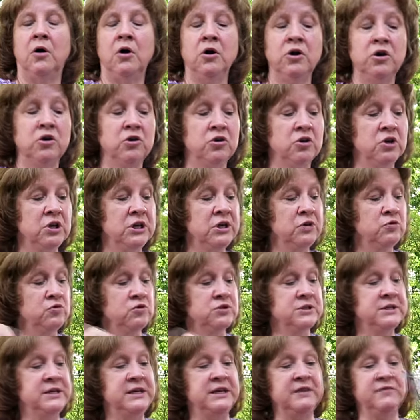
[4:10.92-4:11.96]
Or you can
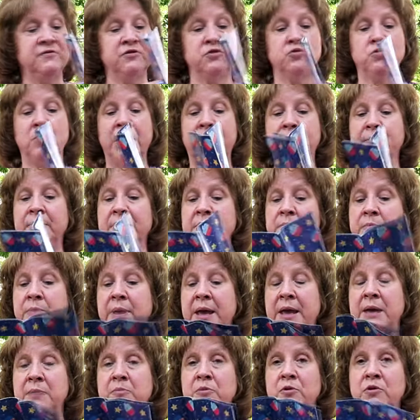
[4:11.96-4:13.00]
use gift wrapping
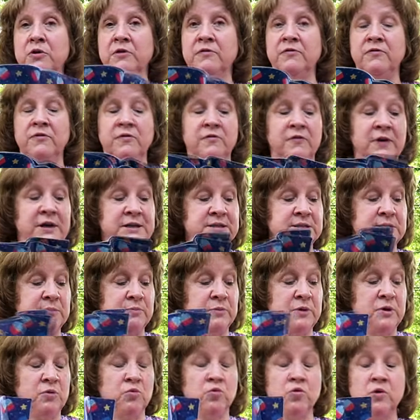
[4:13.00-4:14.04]
paper if you've got
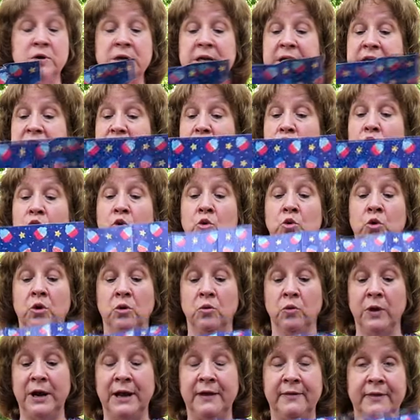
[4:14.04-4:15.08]
something really cool
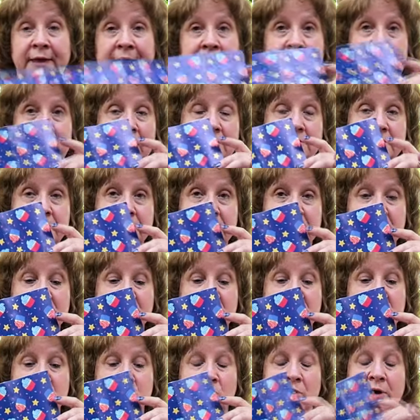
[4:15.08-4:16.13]
around the house.
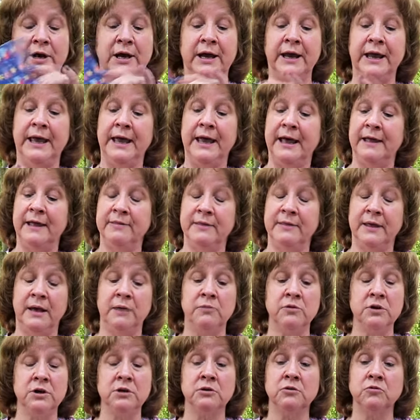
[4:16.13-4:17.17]
This is what I had.
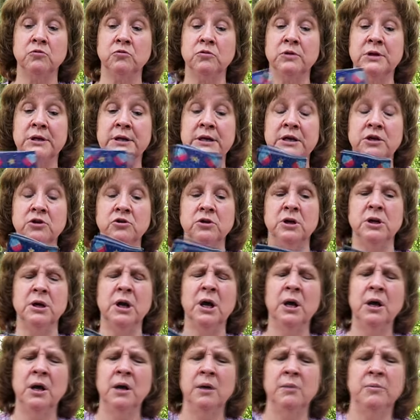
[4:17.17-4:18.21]
That would look really good.
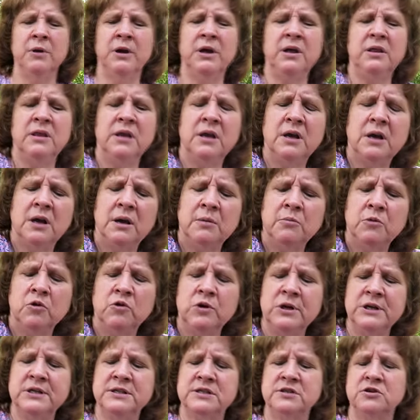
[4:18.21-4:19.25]
But I think I'm
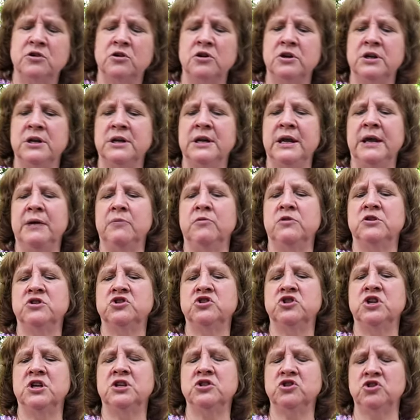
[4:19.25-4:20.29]
going to start today with
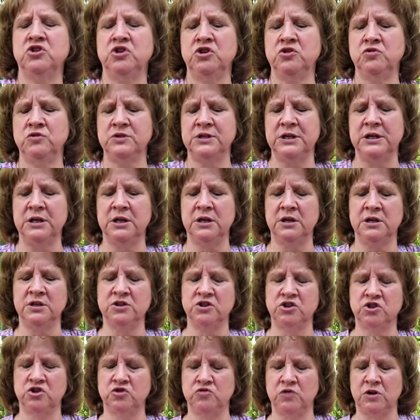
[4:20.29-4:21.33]
just using
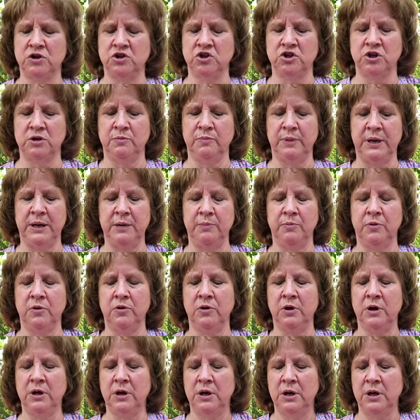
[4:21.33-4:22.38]
construction
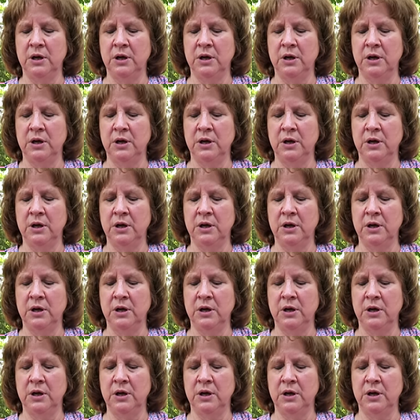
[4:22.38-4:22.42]
paper.